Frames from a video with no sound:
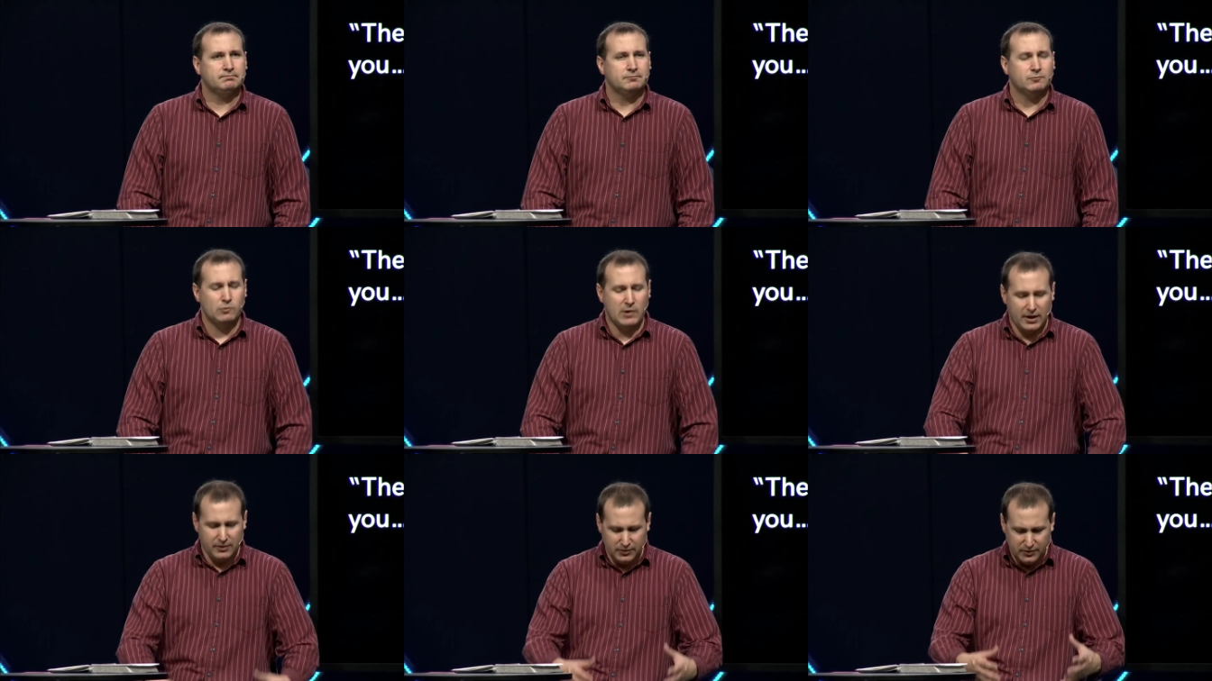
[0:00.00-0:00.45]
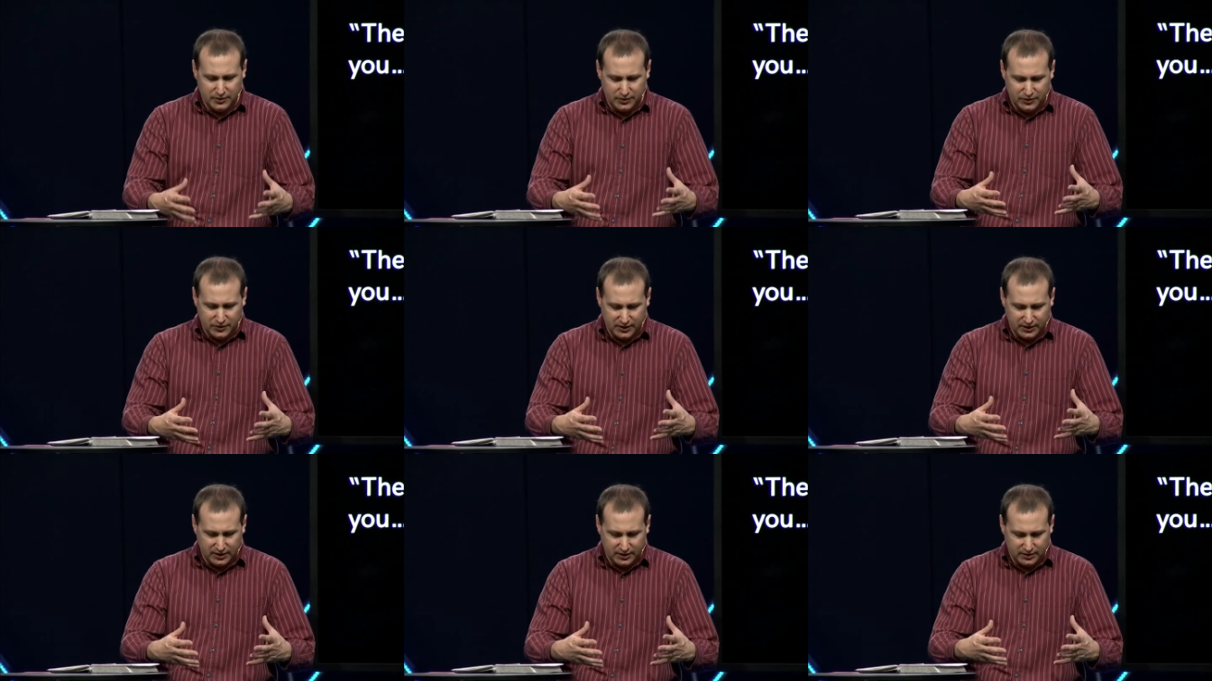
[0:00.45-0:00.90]
rather than
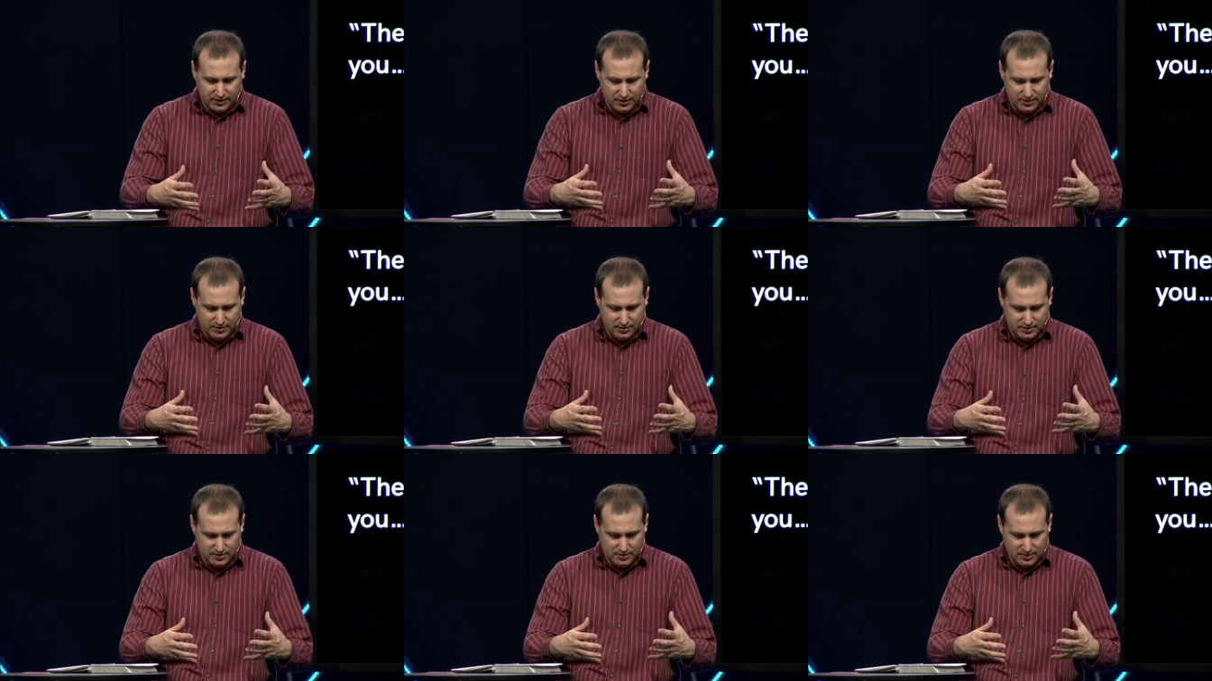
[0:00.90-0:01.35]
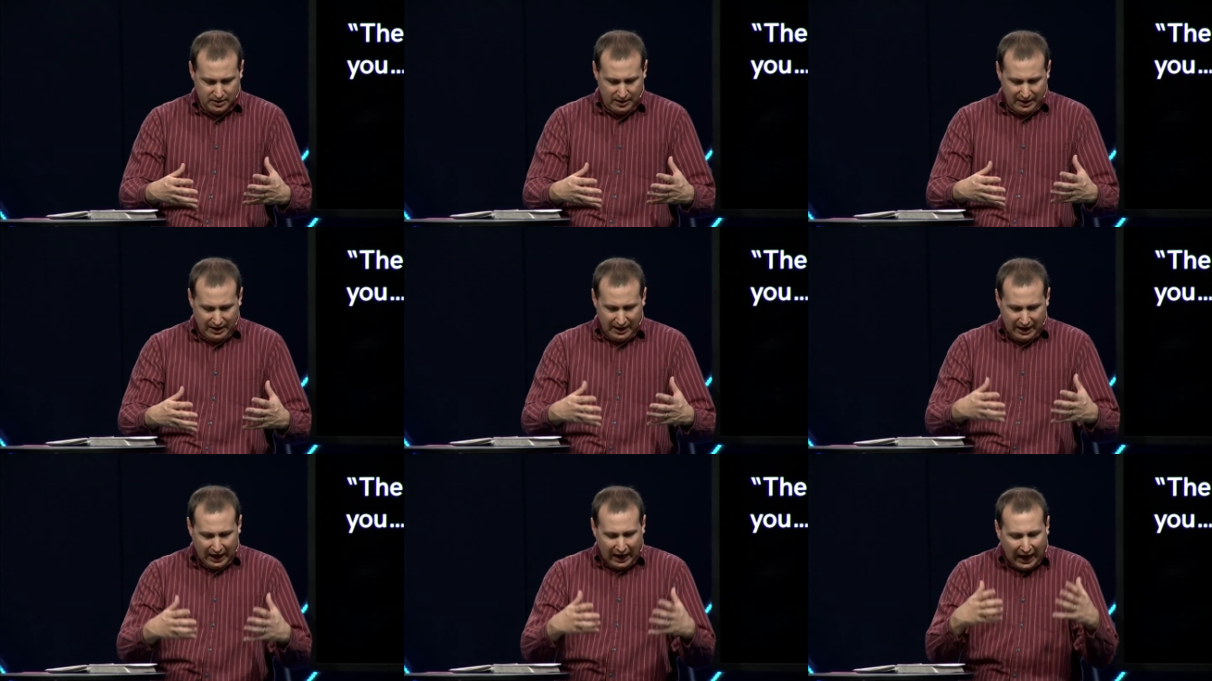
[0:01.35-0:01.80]
thinking,
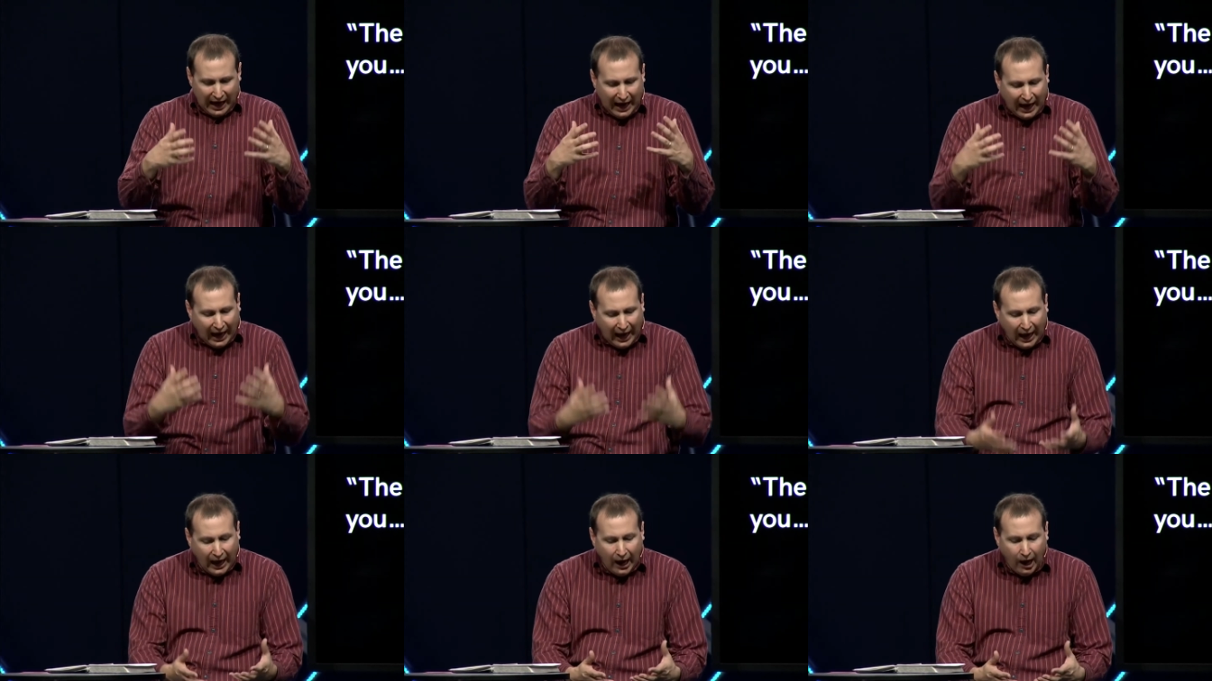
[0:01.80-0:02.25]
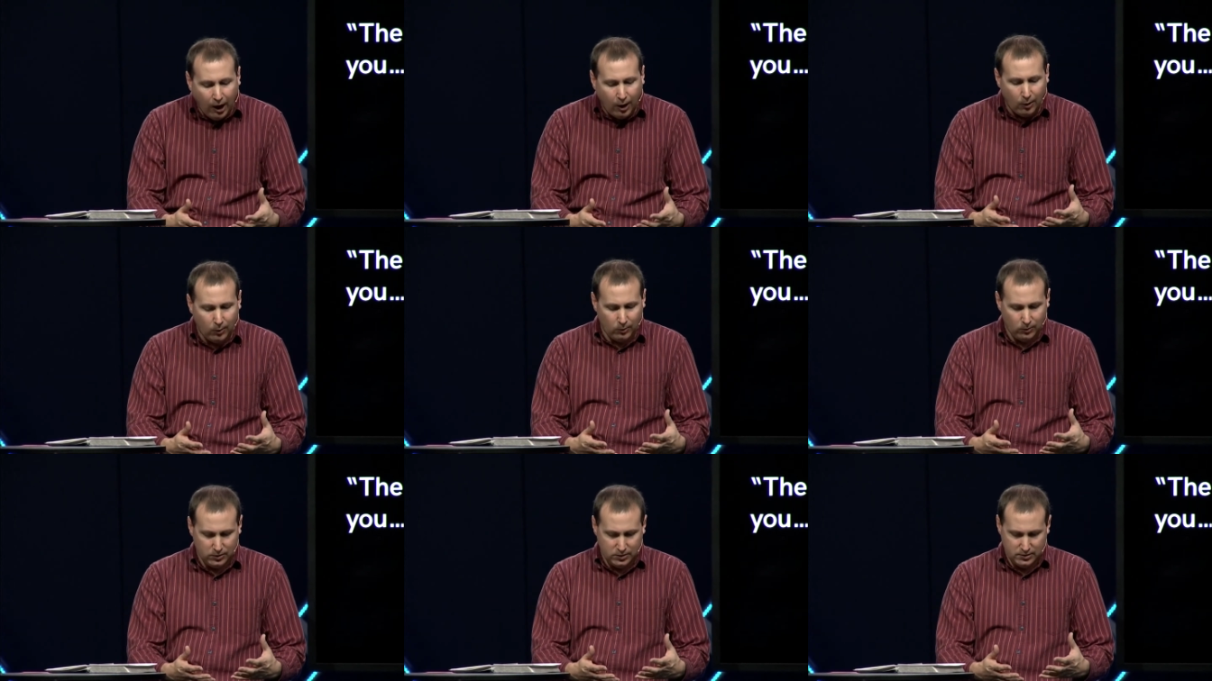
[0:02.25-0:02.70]

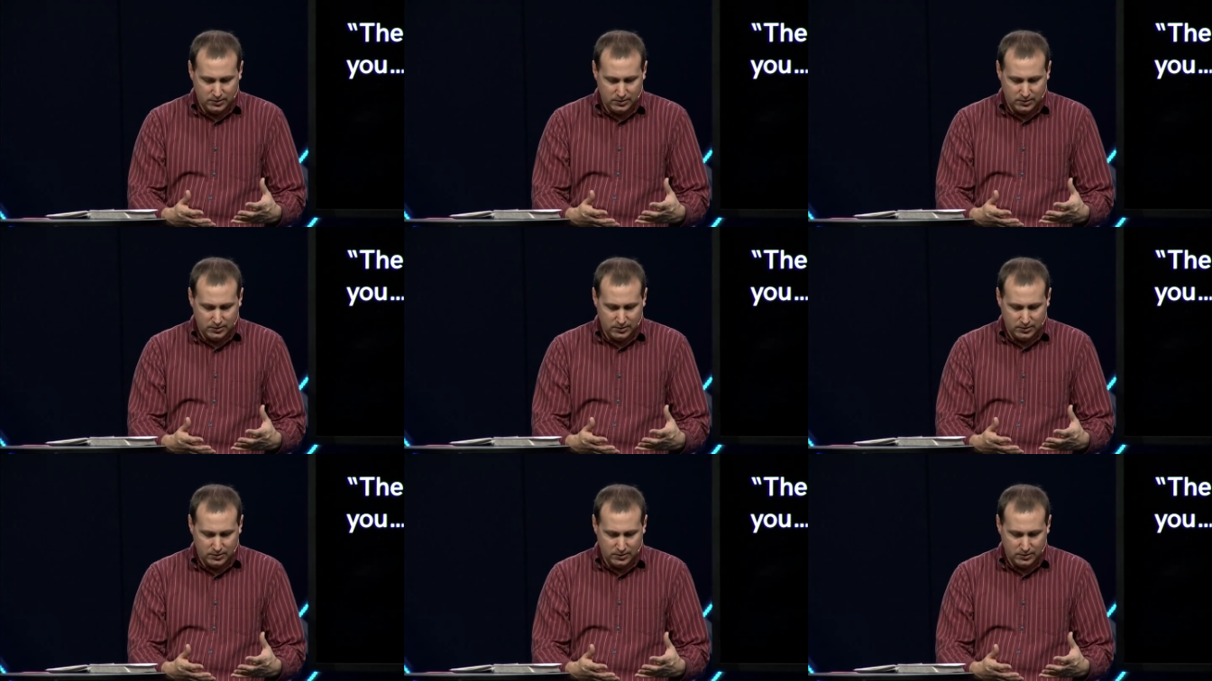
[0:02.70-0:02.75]
how